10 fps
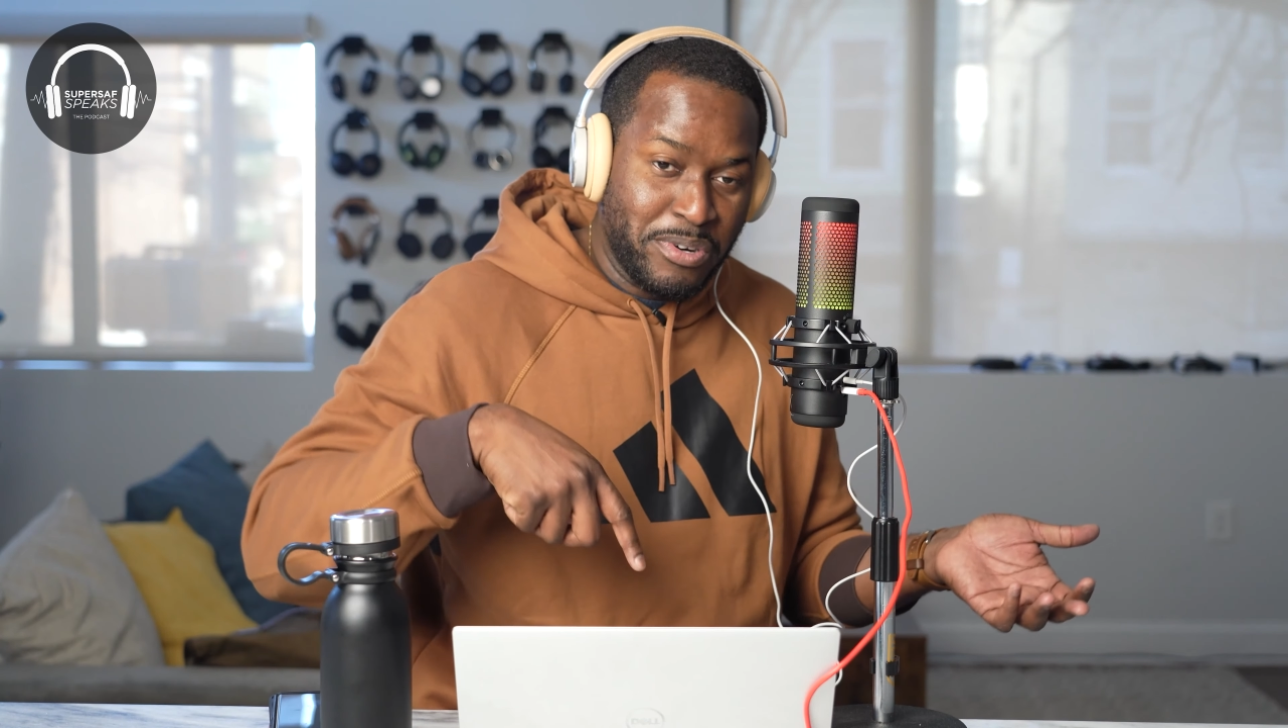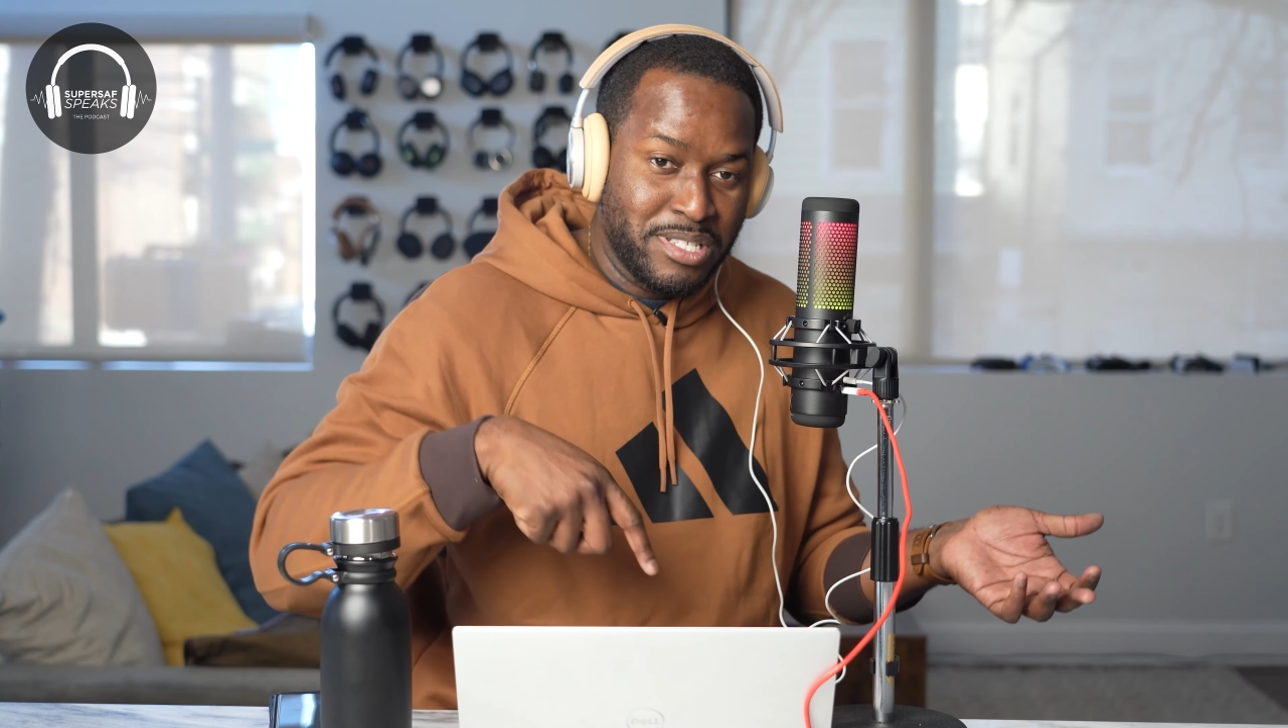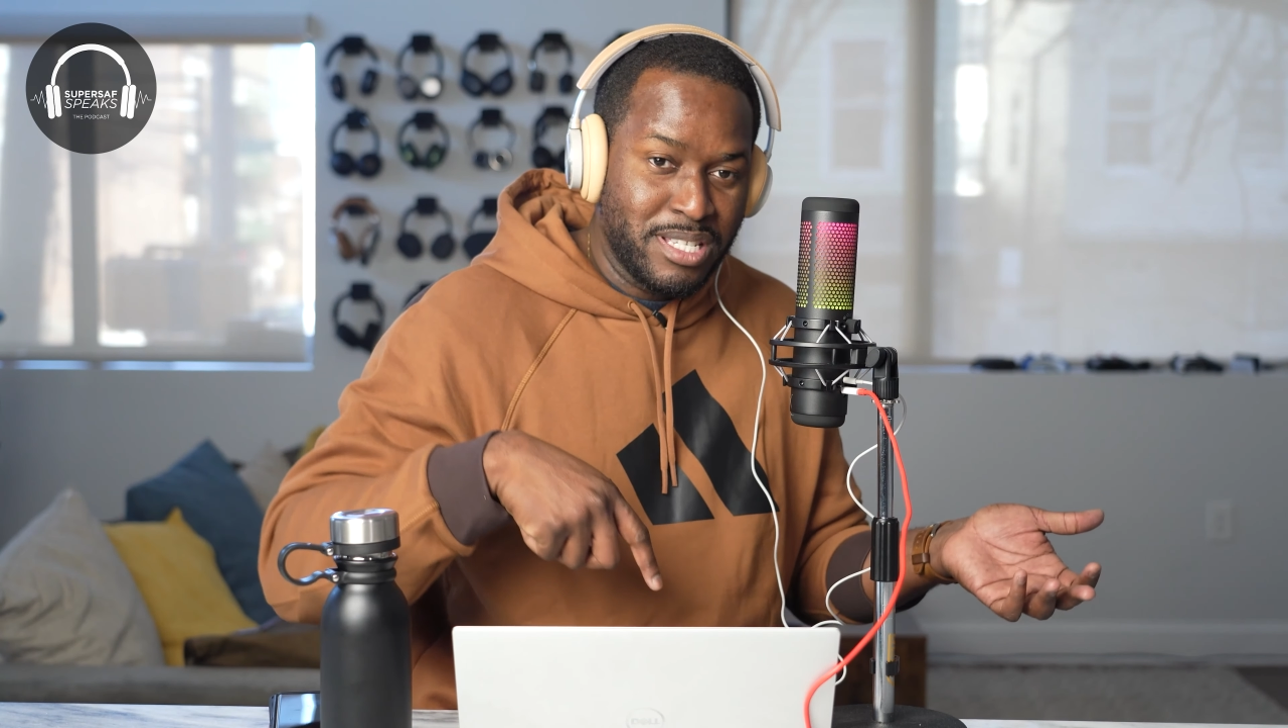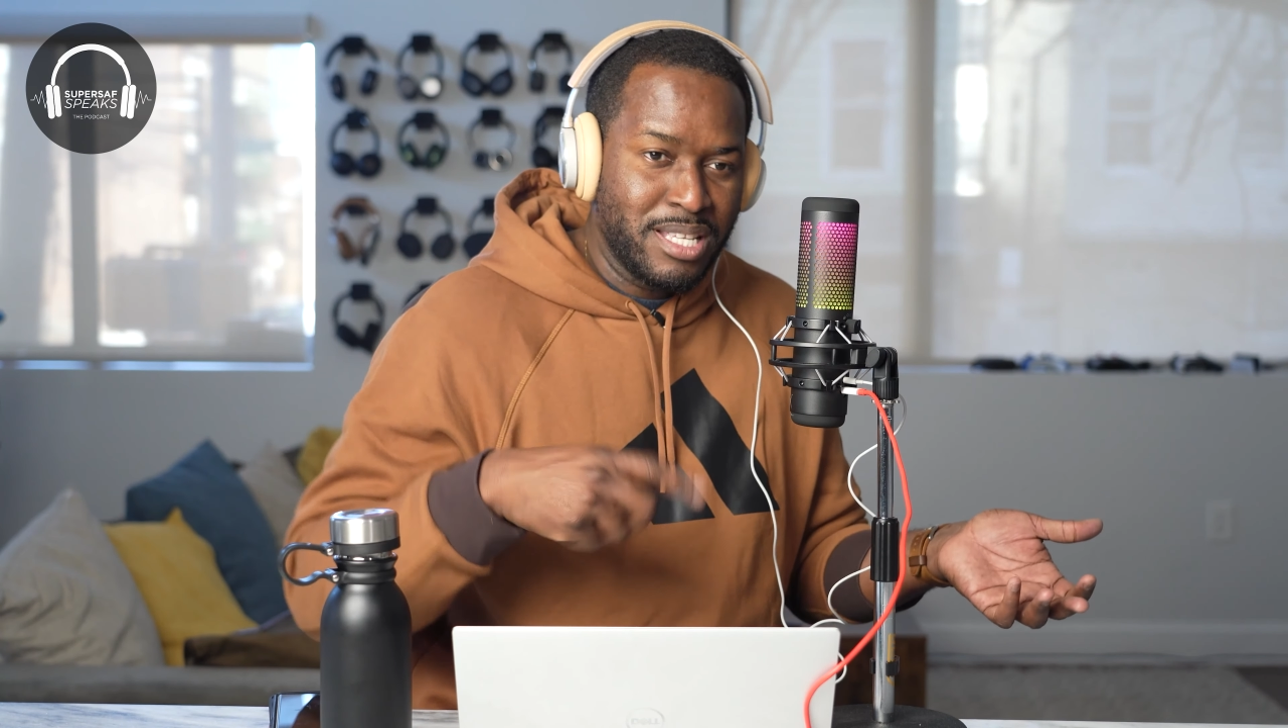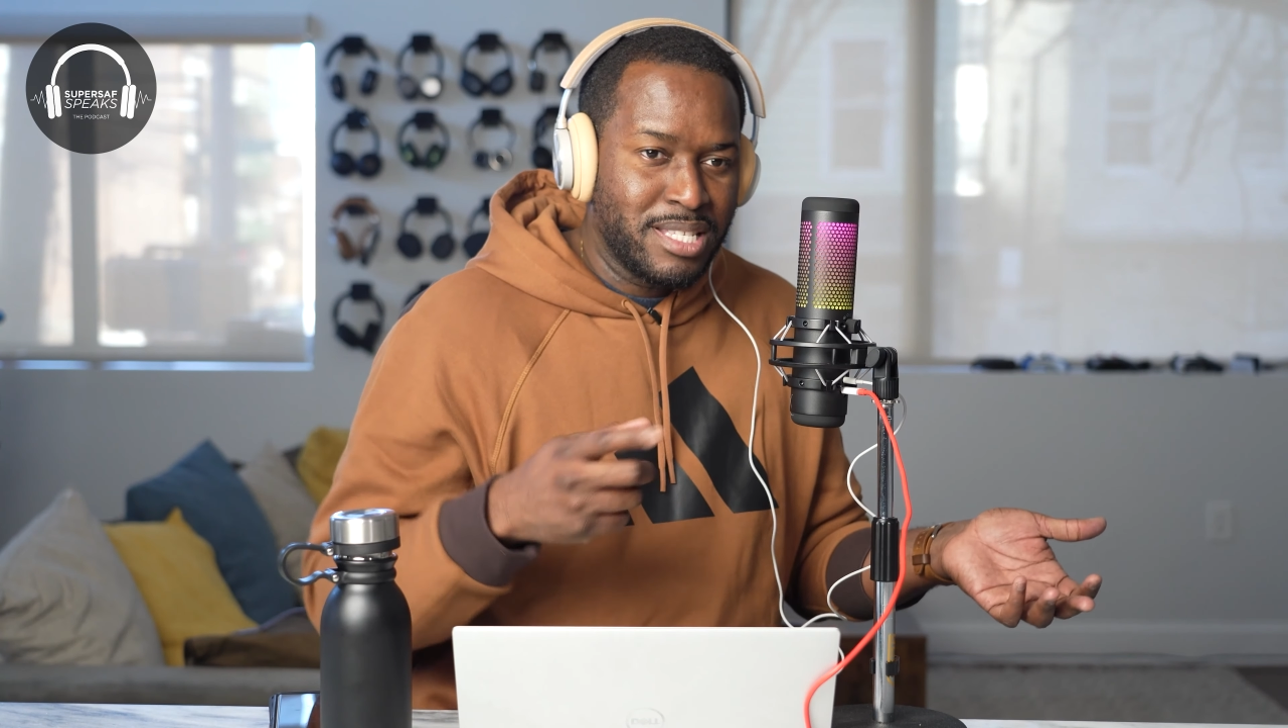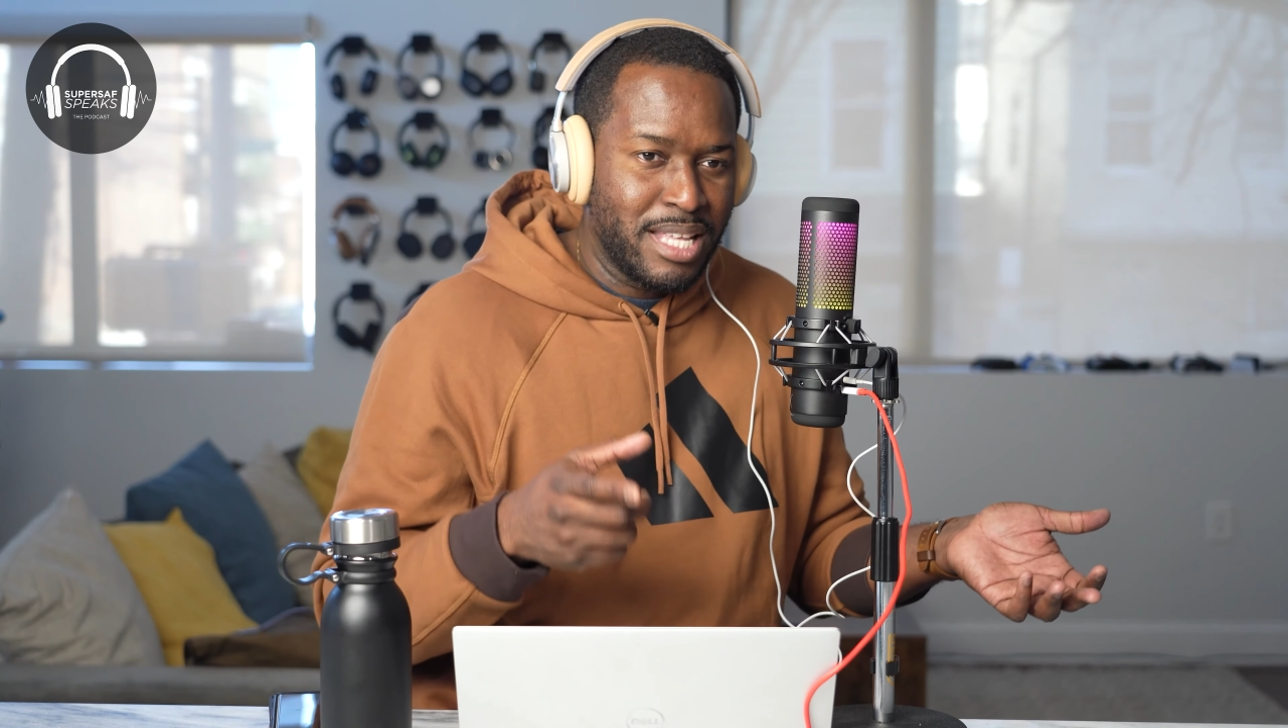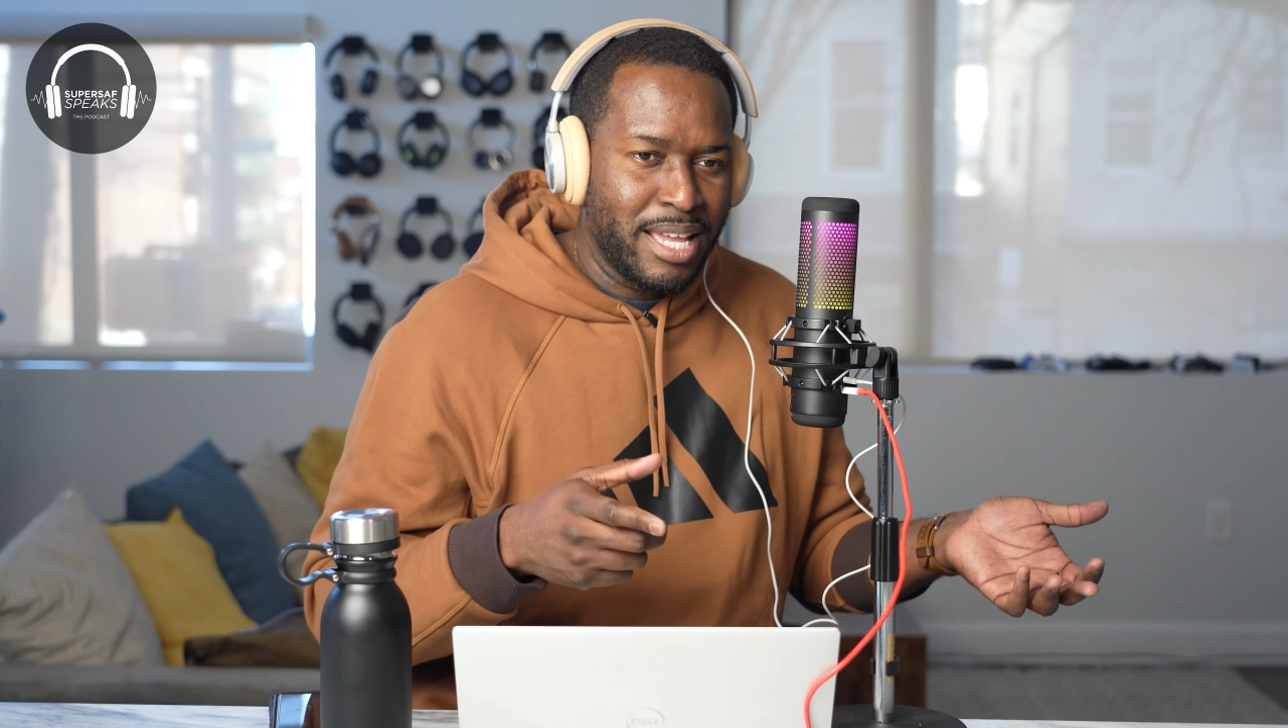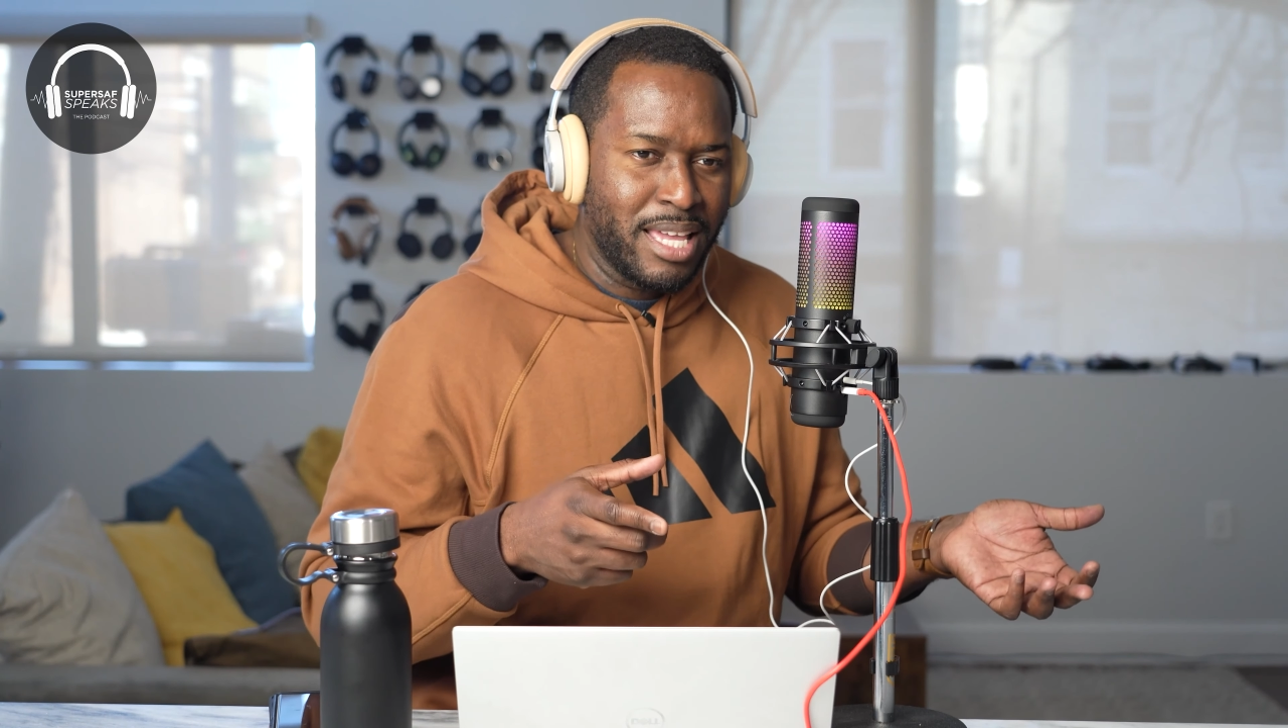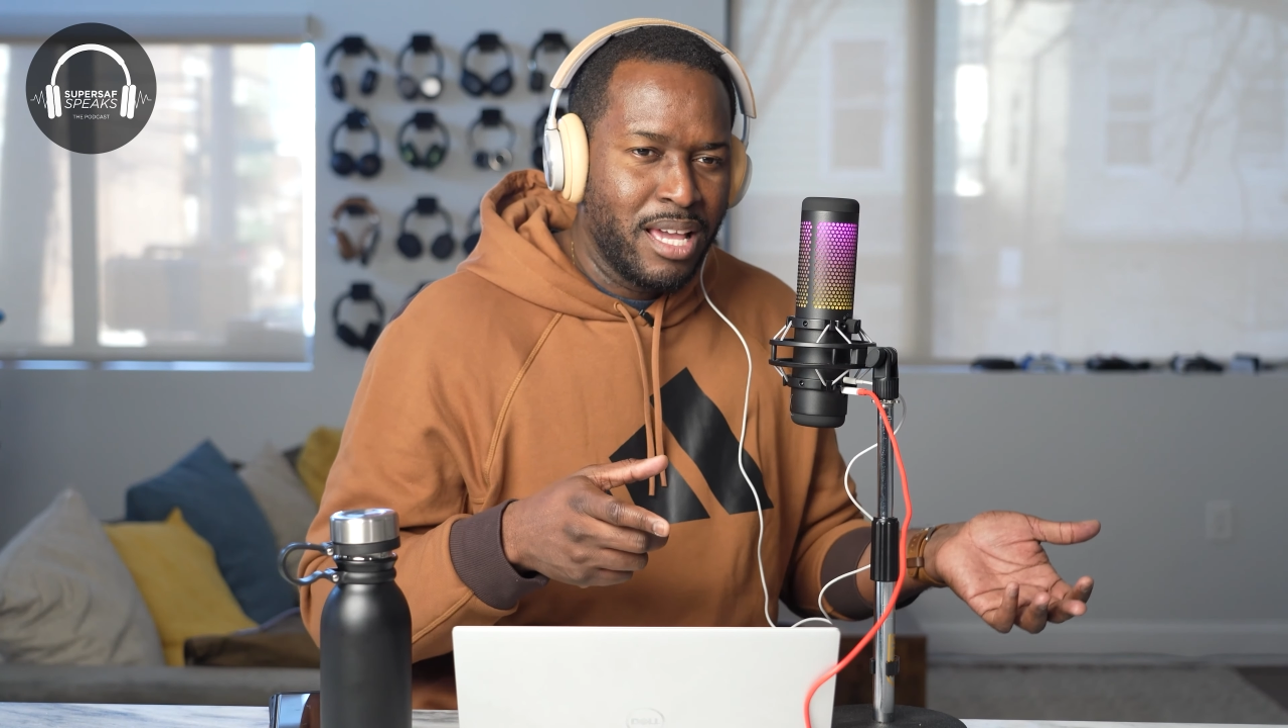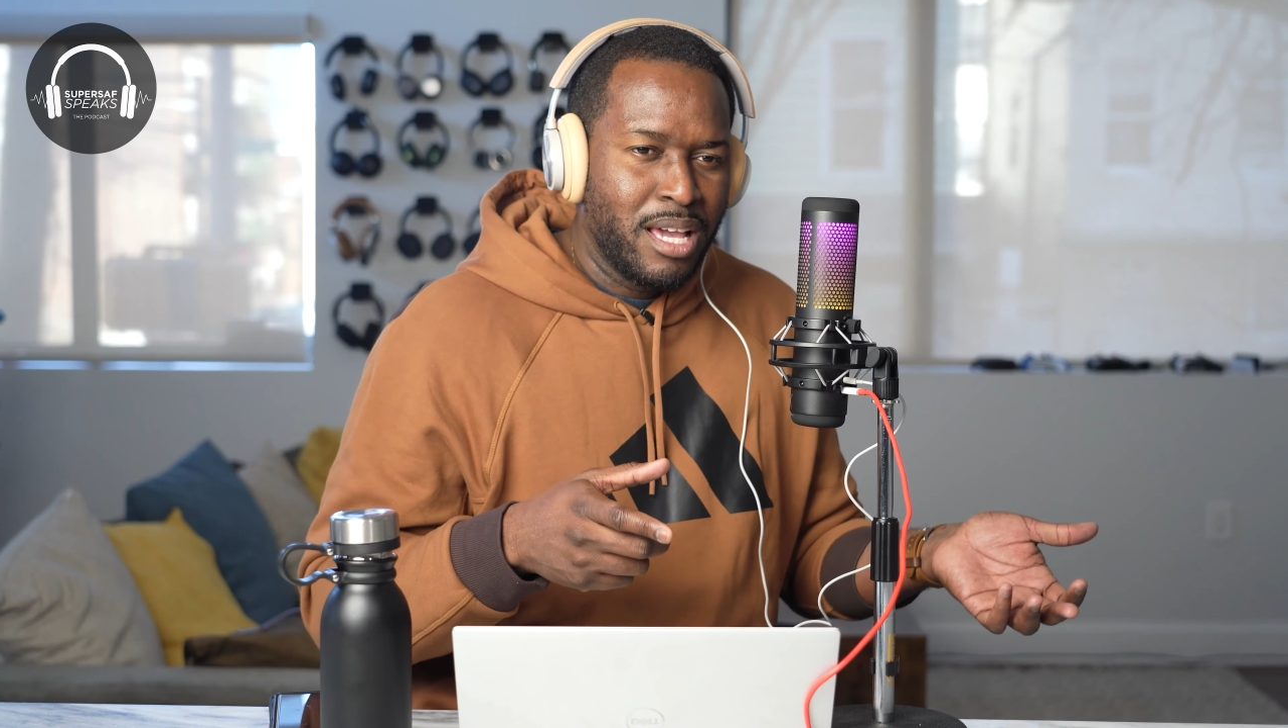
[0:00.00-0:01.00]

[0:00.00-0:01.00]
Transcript: person, it's like